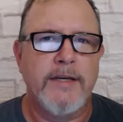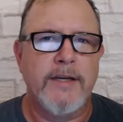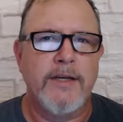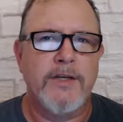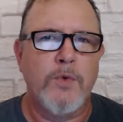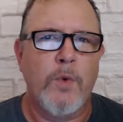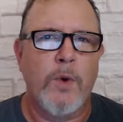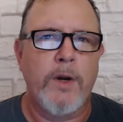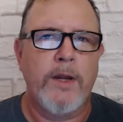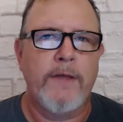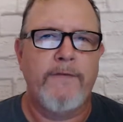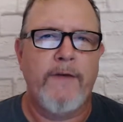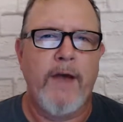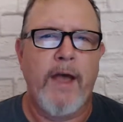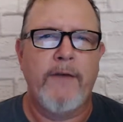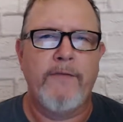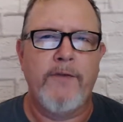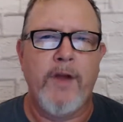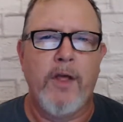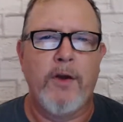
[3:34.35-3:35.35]
to
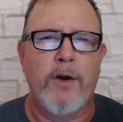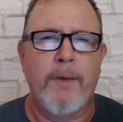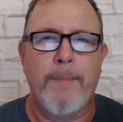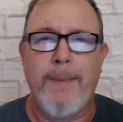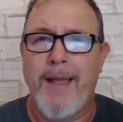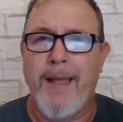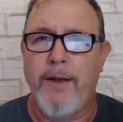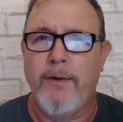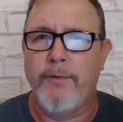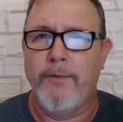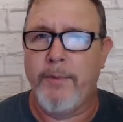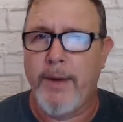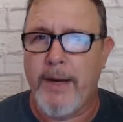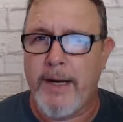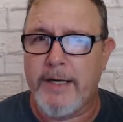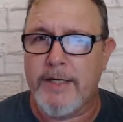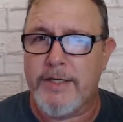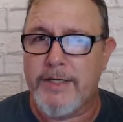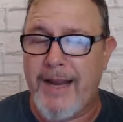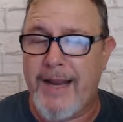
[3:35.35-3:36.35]
$25 a pound
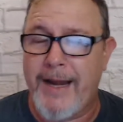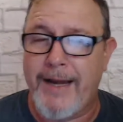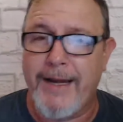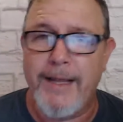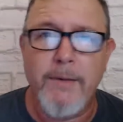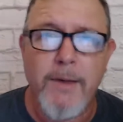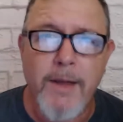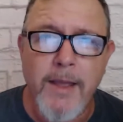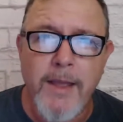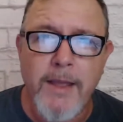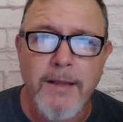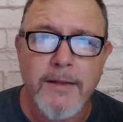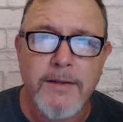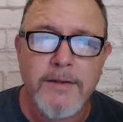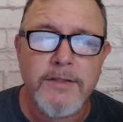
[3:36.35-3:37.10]
range anyway.